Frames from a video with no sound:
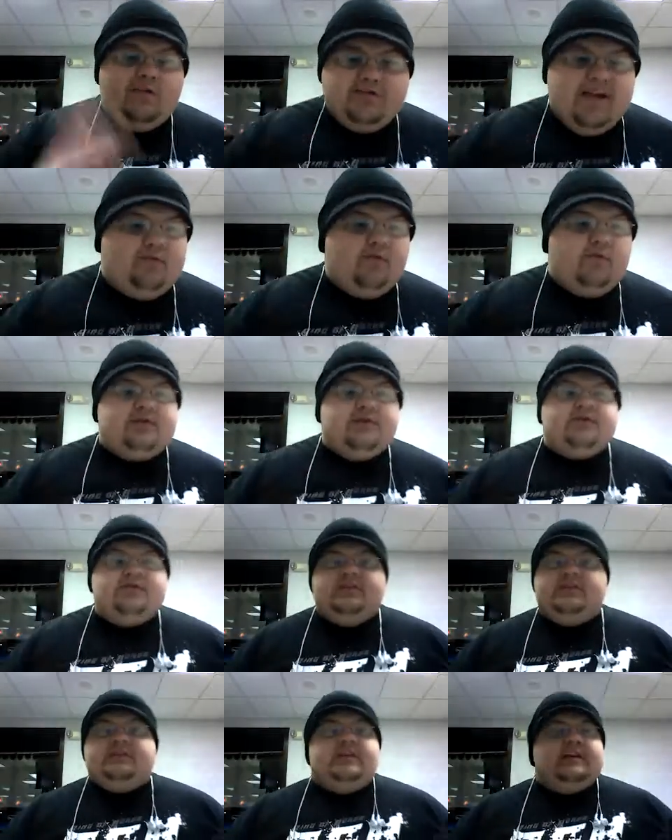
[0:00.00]
Davey Richards
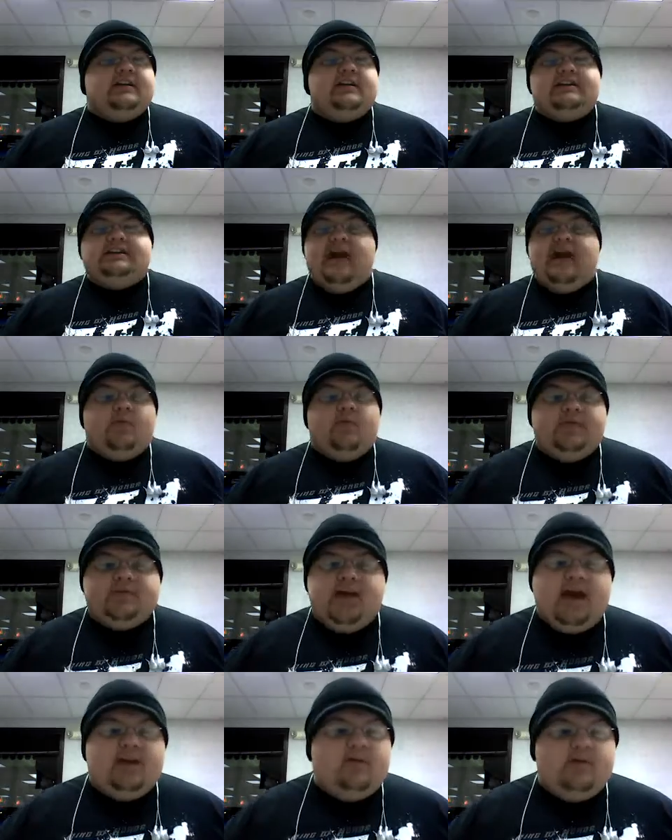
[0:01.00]
he's got to win the
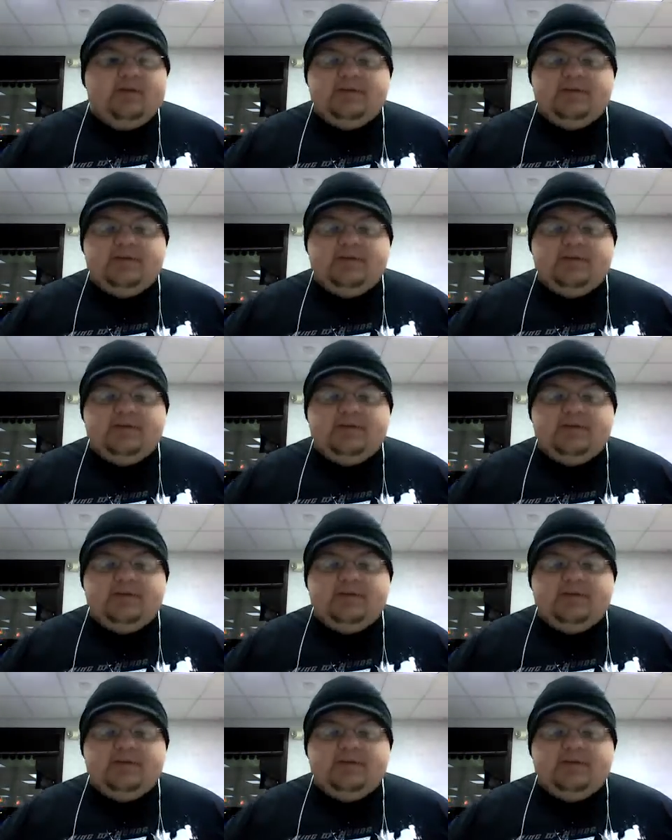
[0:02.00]
title.